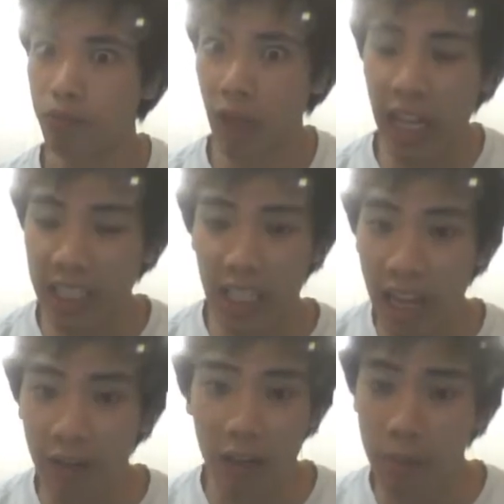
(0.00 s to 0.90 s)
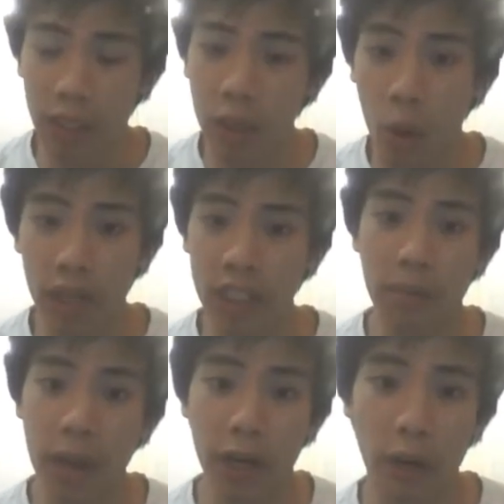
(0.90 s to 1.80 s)
that's inevitably going to
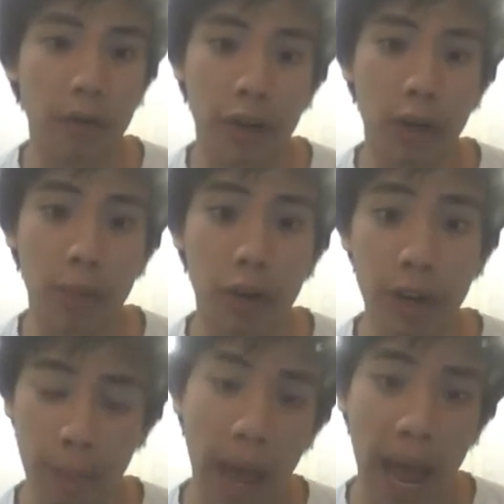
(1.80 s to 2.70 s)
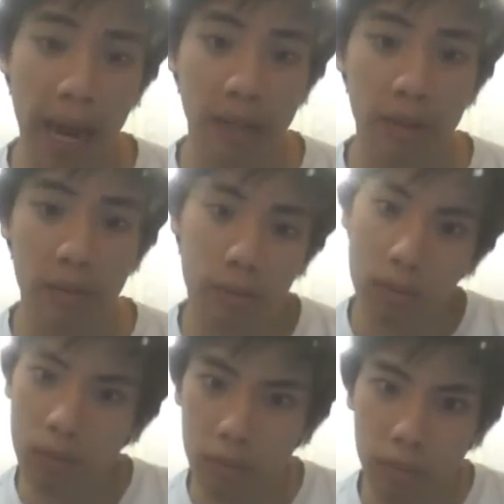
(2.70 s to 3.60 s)
make her feel pretty bad.
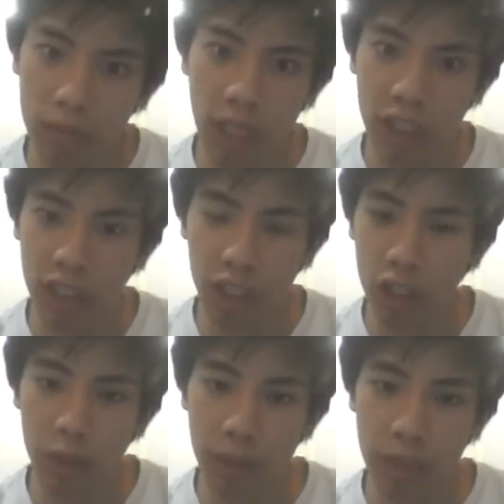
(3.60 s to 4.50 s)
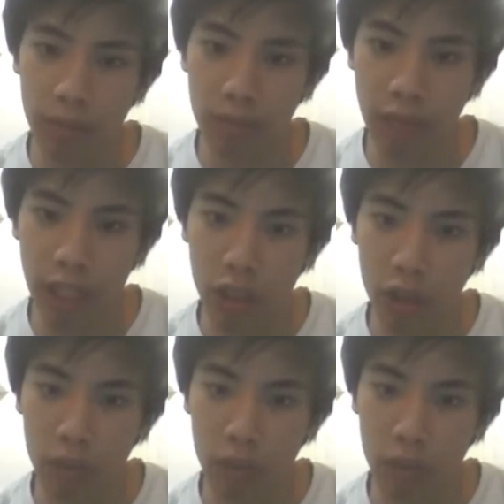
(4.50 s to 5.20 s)
That's just human nature.